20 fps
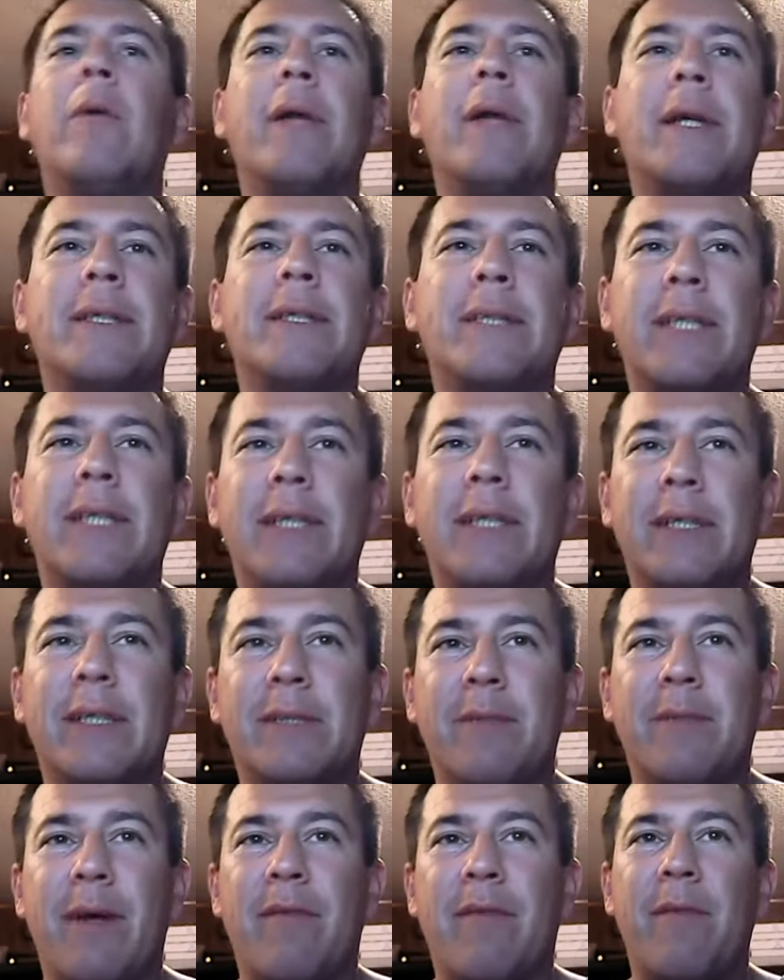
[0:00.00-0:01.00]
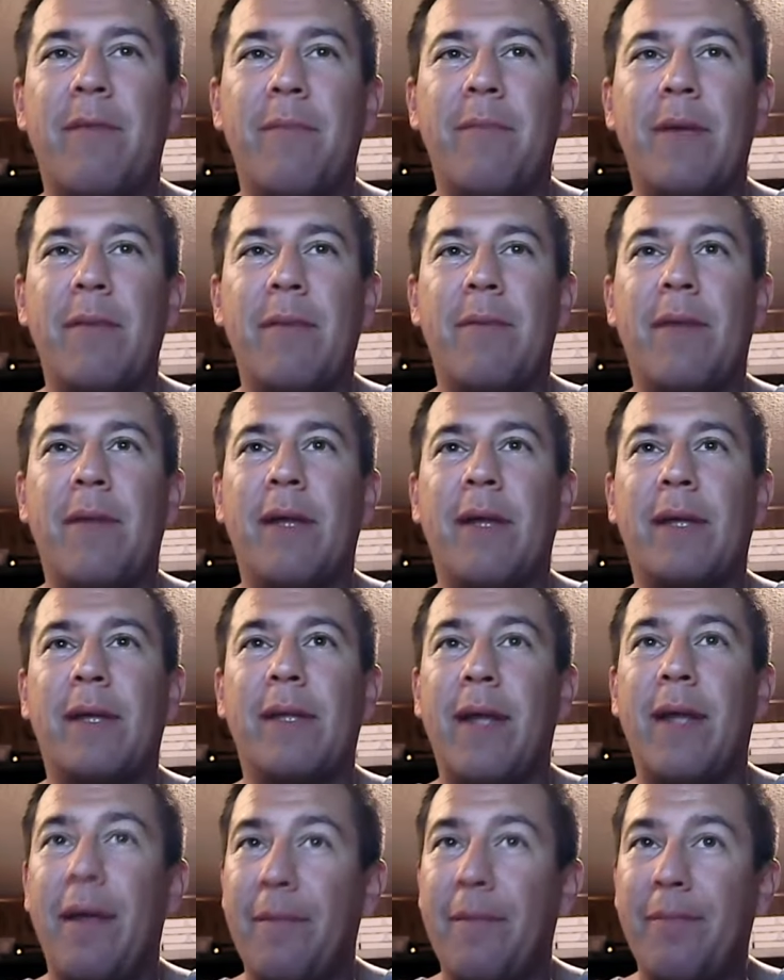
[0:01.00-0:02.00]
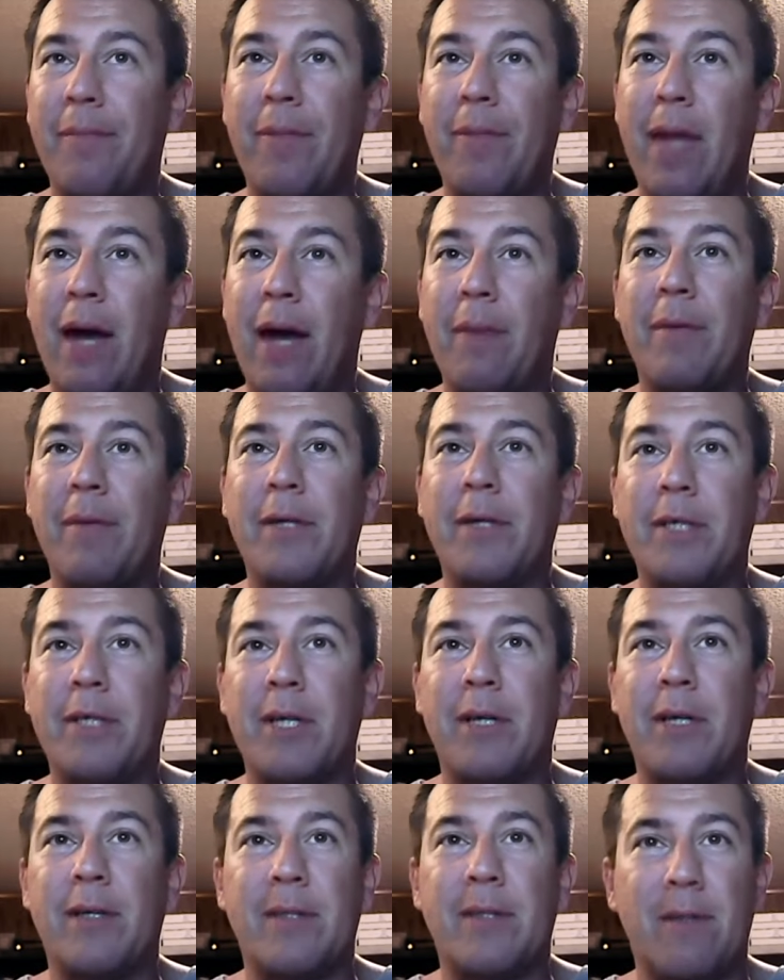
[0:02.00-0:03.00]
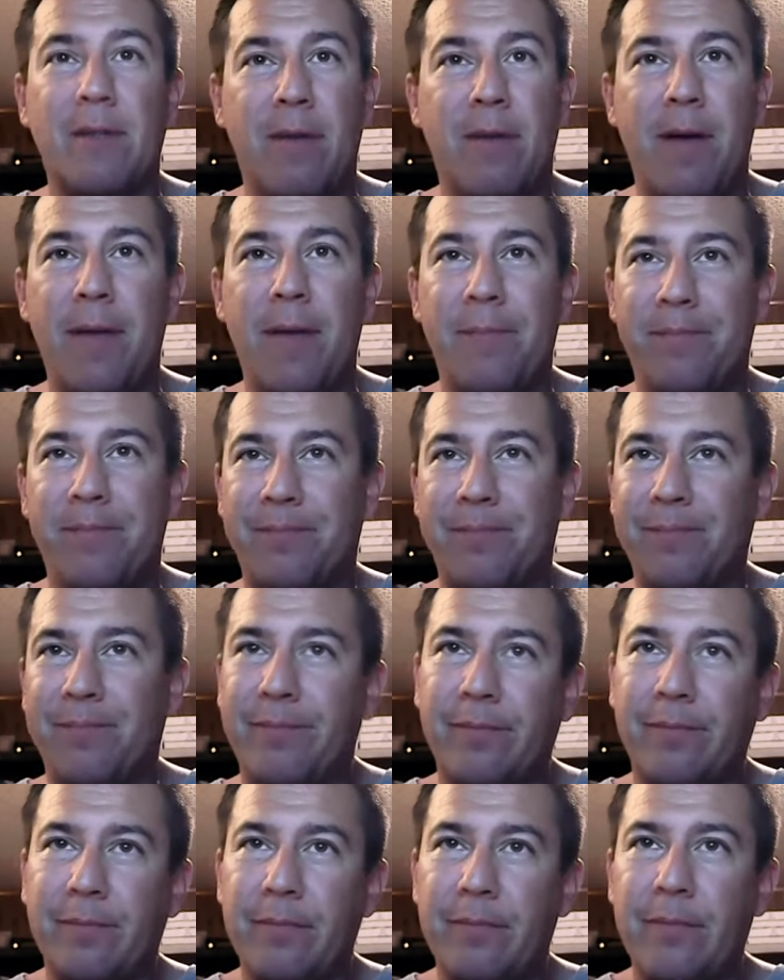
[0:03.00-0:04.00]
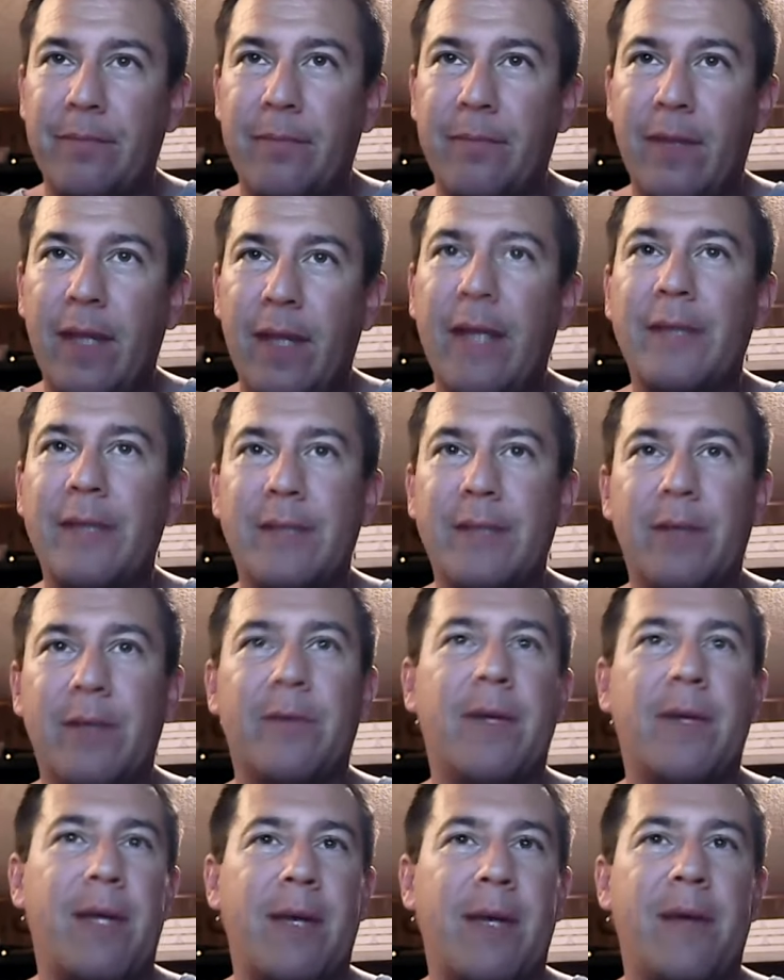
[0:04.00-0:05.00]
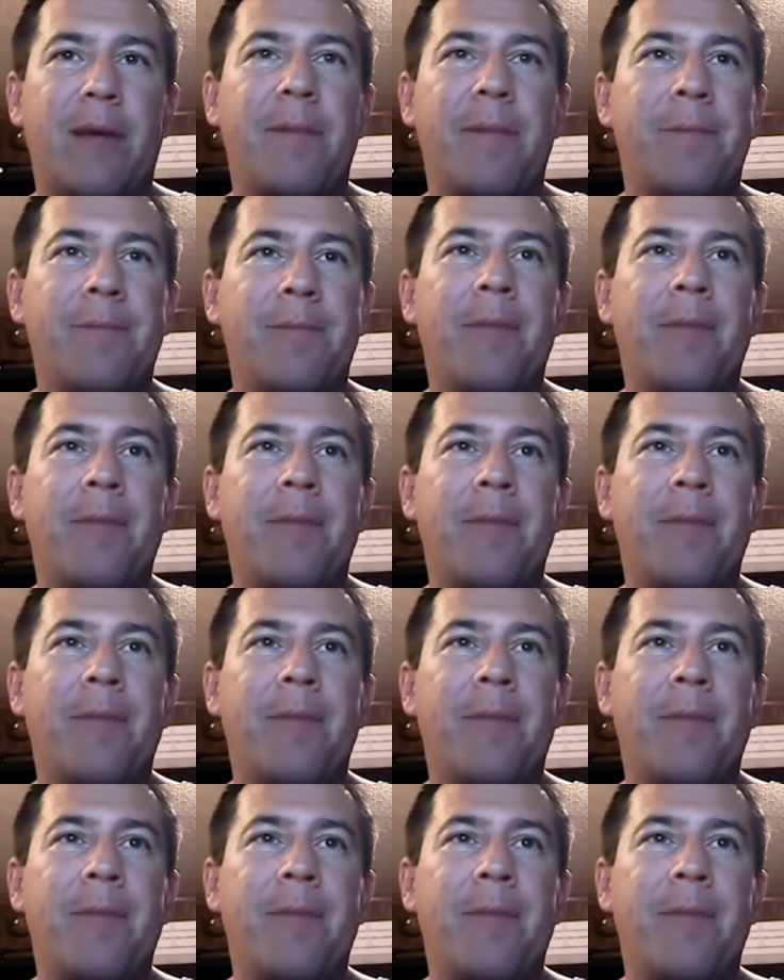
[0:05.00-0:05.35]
What else can you expect from people like that? Not much else, right? It's okay.